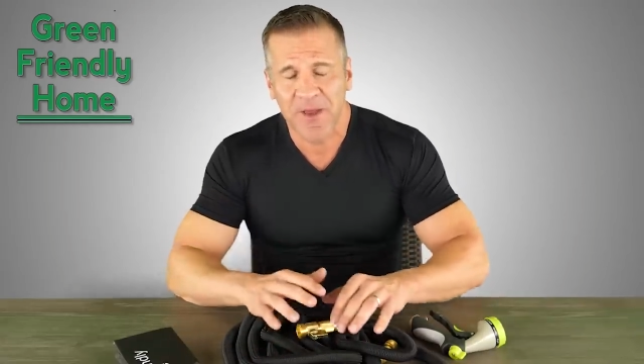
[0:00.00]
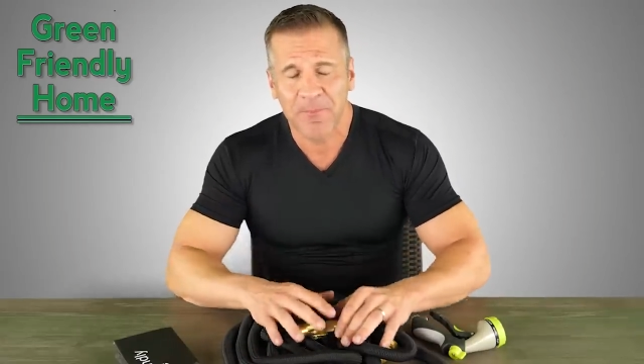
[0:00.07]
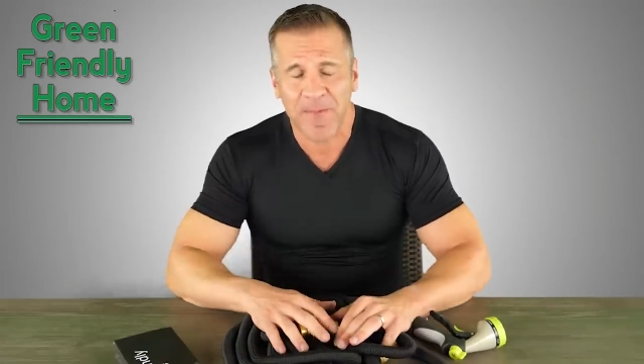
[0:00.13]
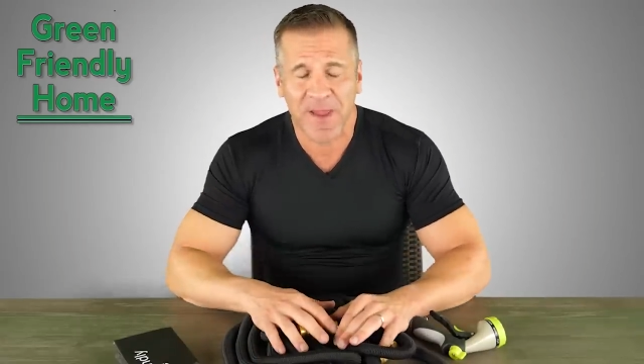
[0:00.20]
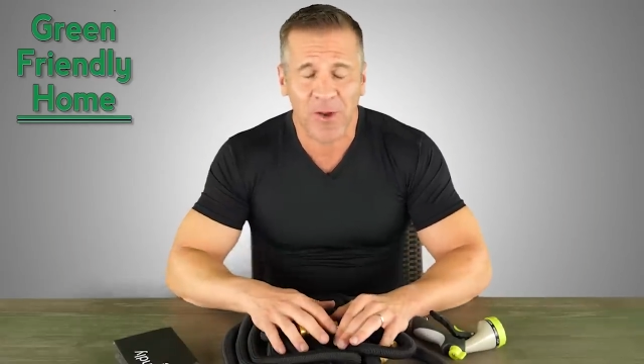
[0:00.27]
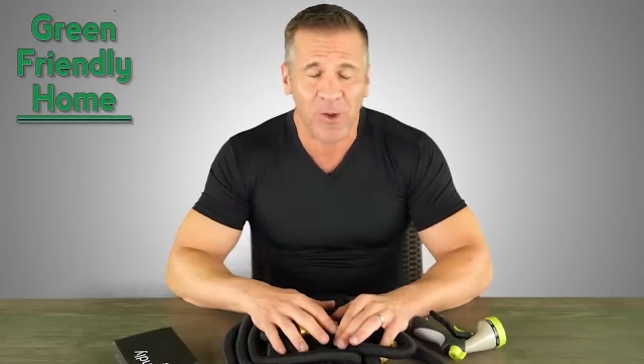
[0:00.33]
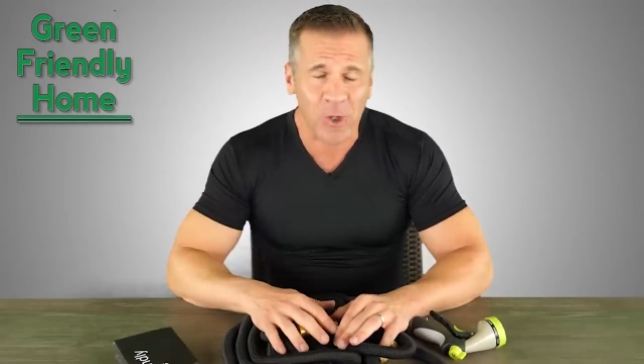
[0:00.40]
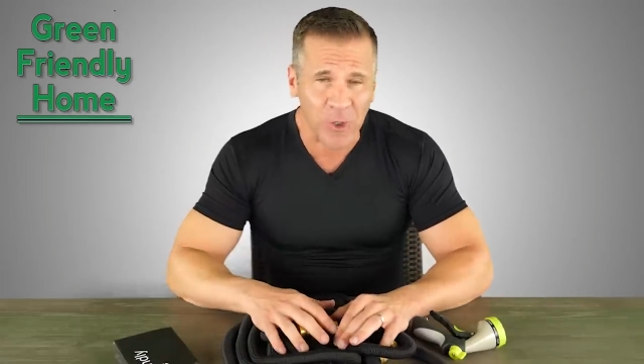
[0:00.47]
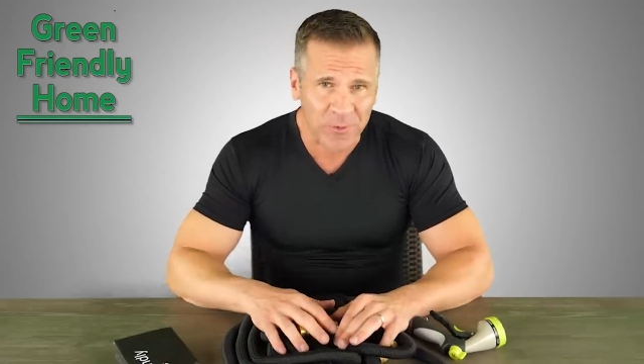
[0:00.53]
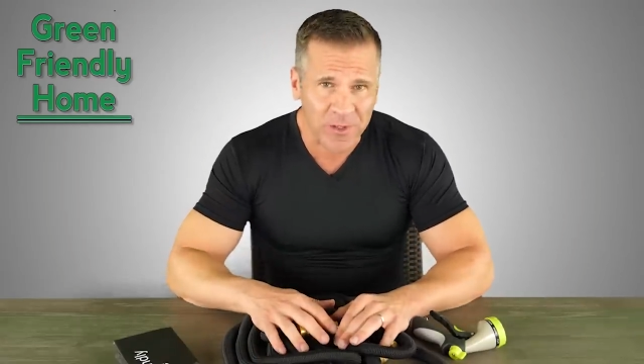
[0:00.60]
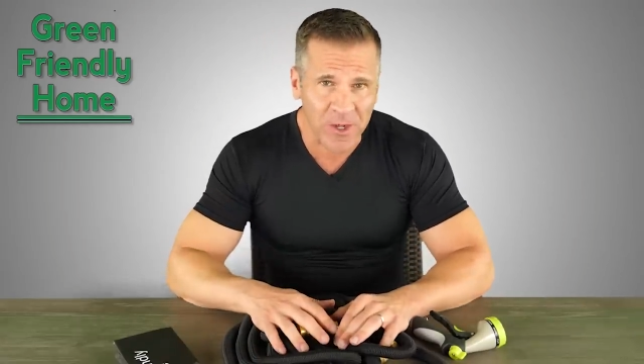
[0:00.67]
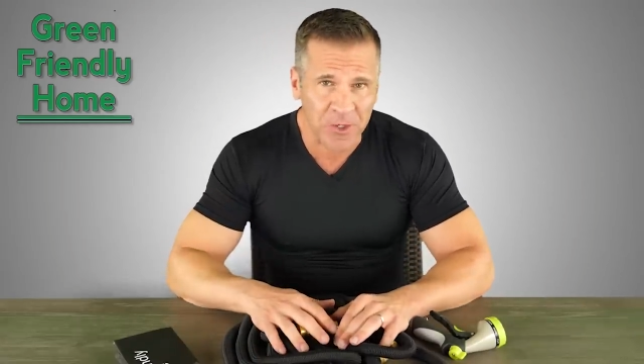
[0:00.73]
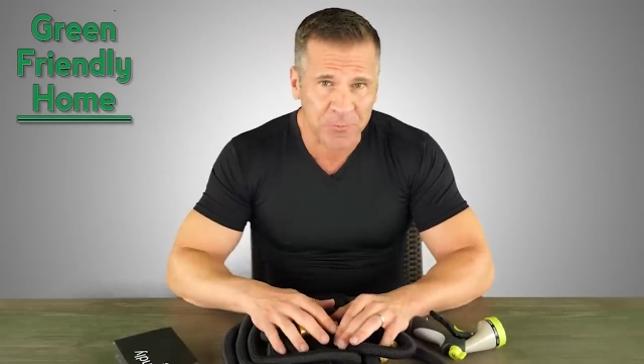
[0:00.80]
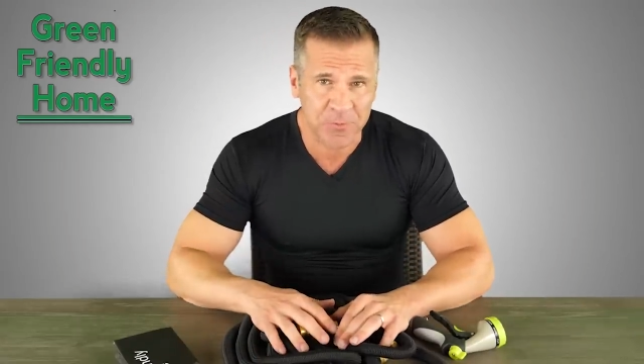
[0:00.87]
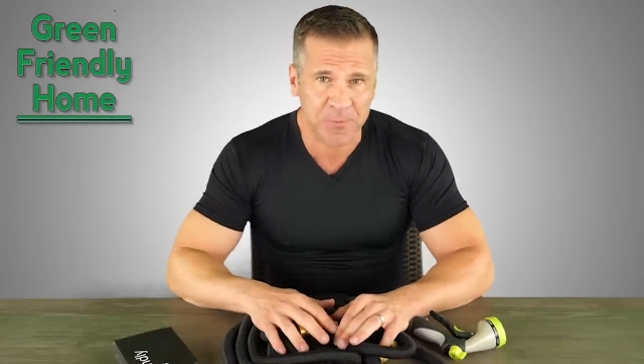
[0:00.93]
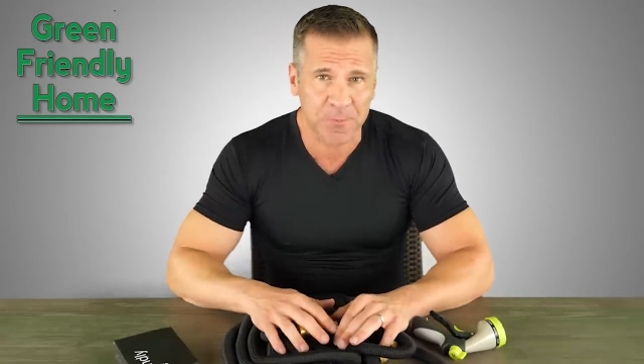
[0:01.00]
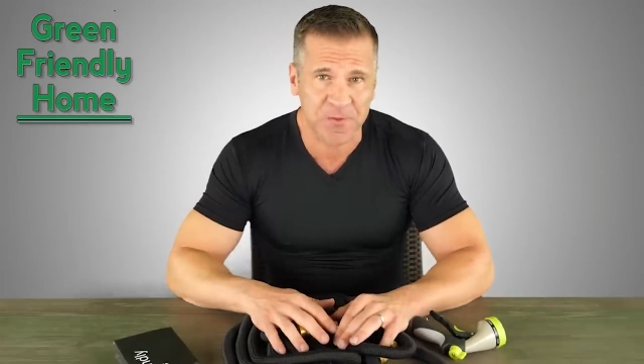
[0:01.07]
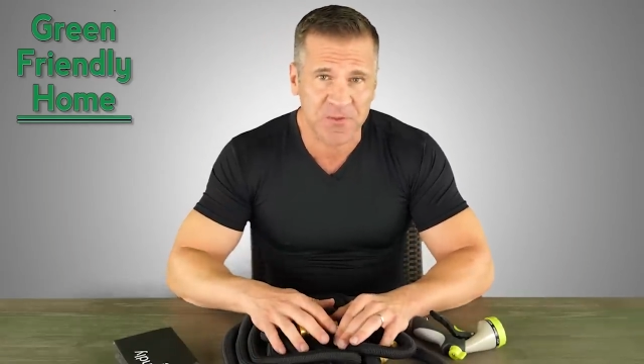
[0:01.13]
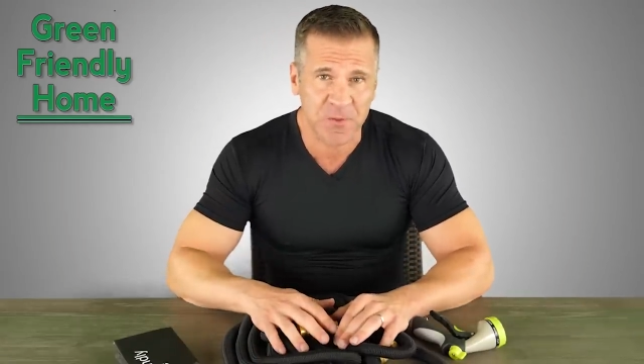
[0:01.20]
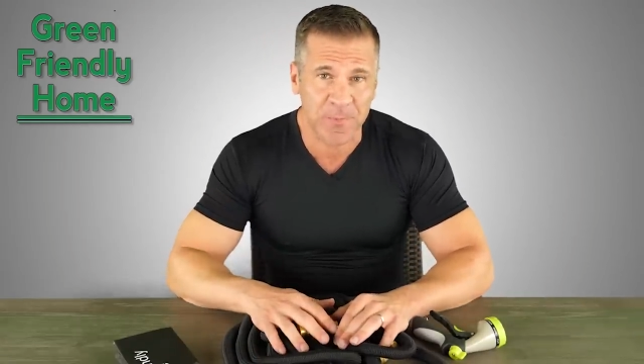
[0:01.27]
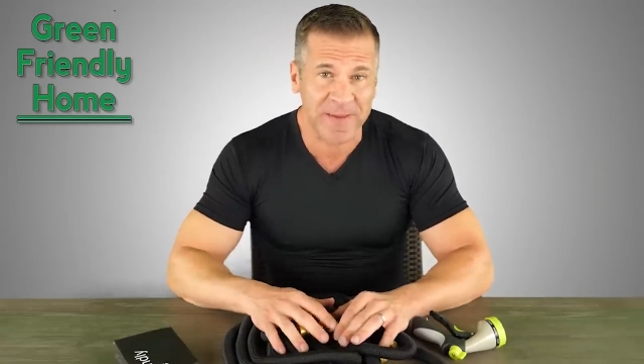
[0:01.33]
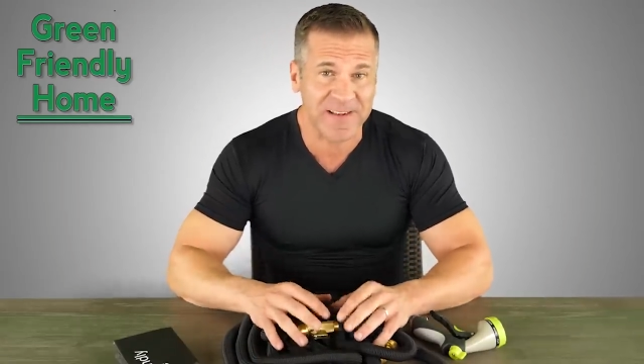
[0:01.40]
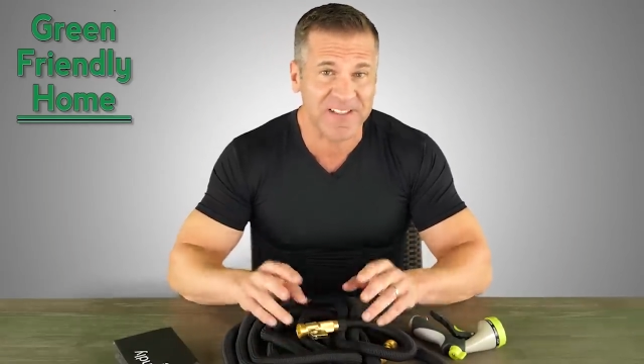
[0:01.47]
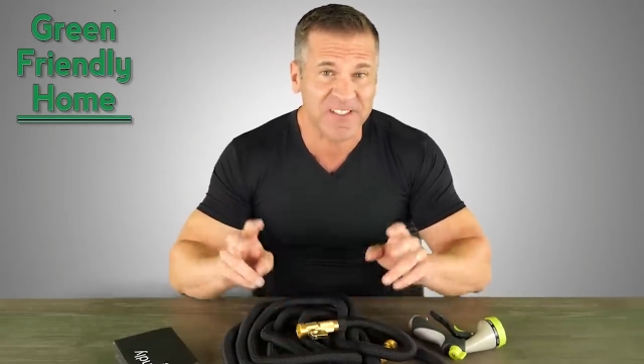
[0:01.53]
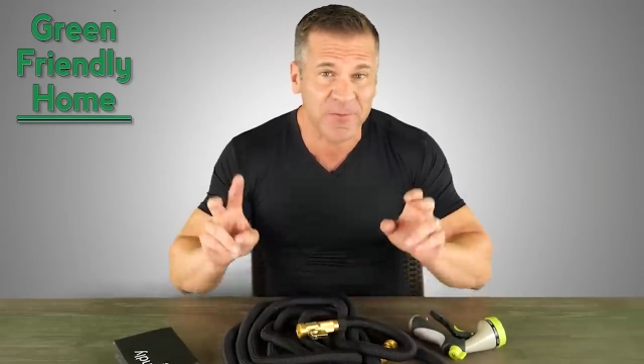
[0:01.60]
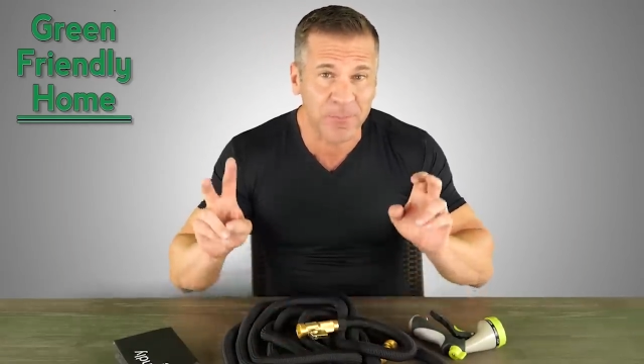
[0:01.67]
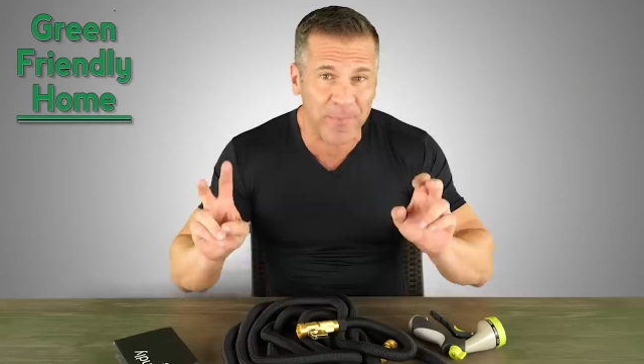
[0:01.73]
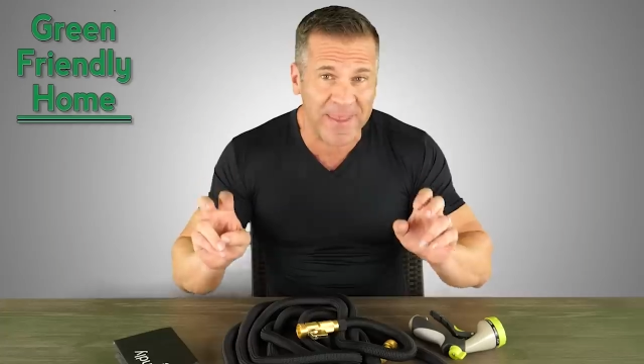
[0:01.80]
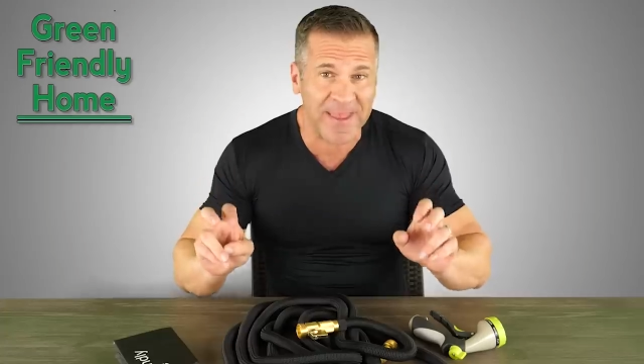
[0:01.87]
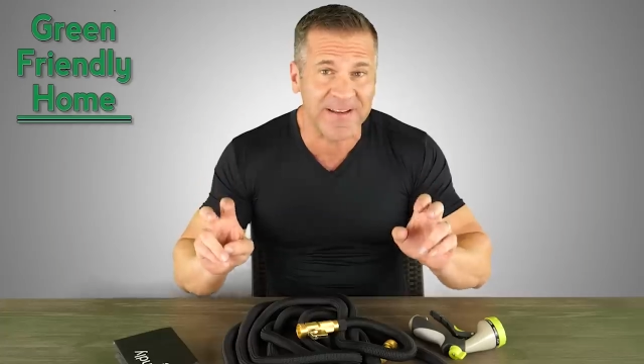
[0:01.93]
My old hose was supposed to be an
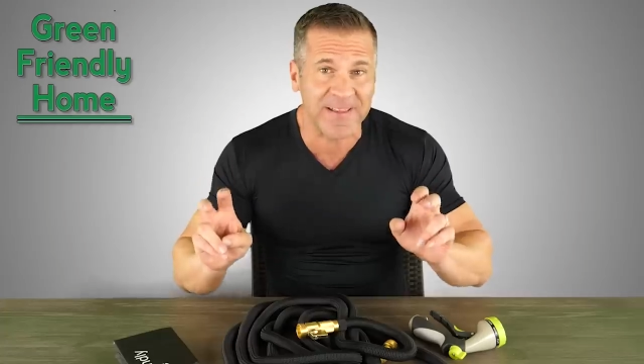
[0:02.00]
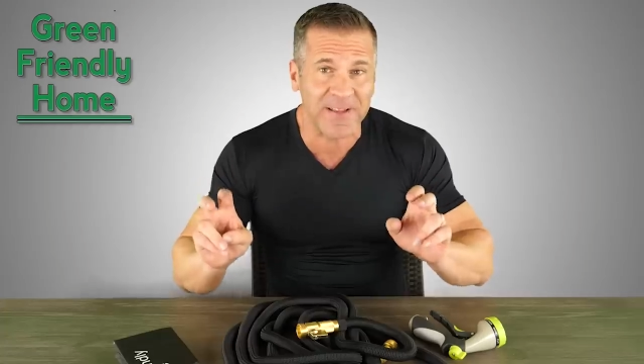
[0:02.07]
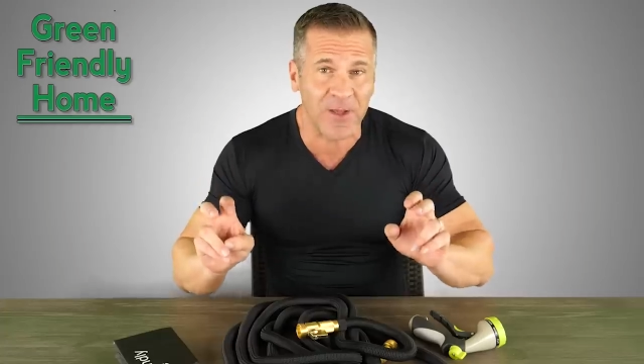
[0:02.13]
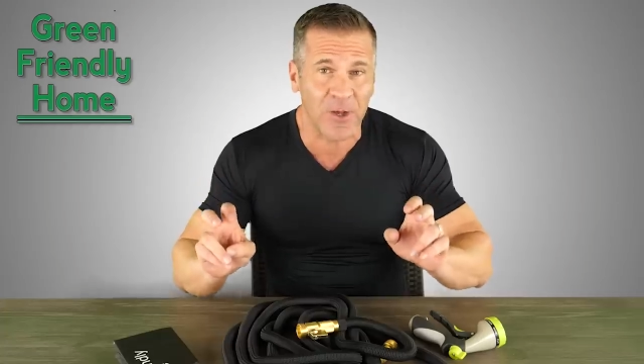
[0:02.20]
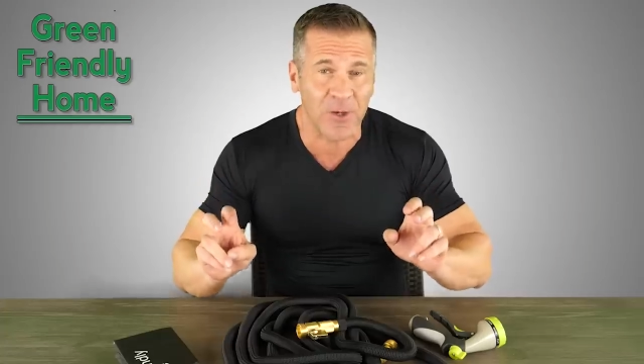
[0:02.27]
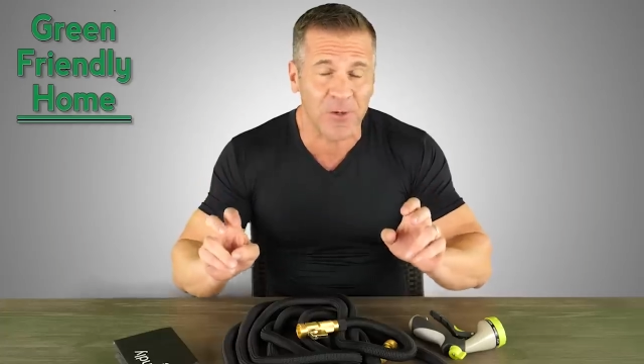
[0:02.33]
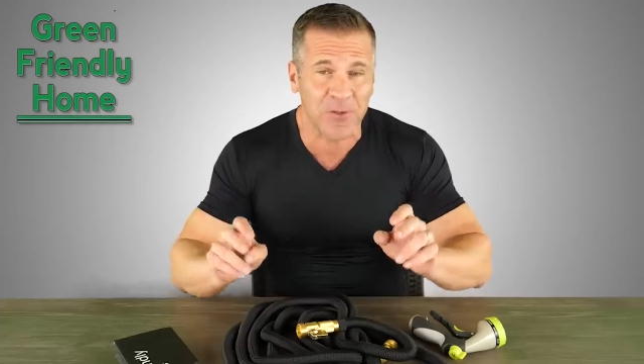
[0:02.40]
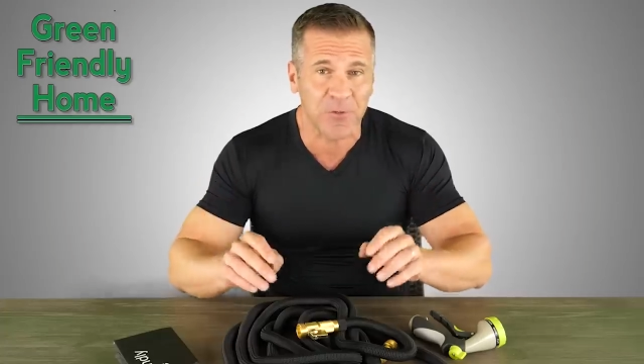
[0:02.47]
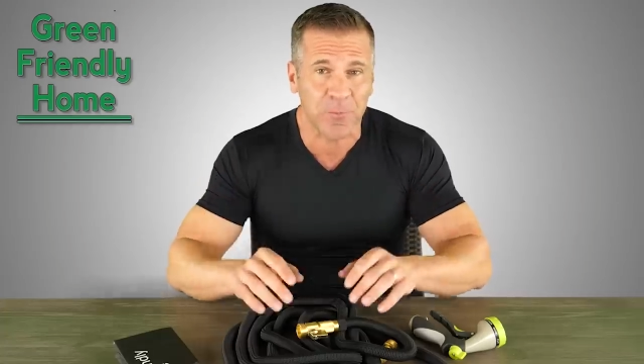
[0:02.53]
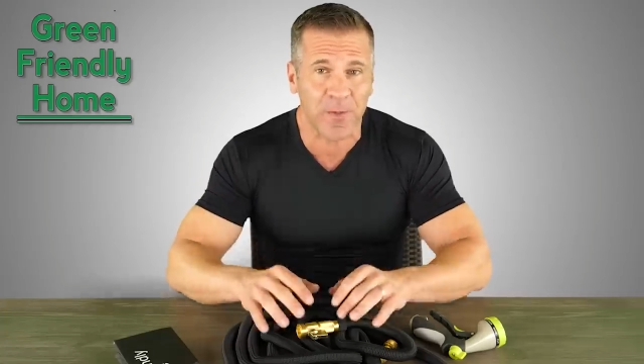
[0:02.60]
expanding hose,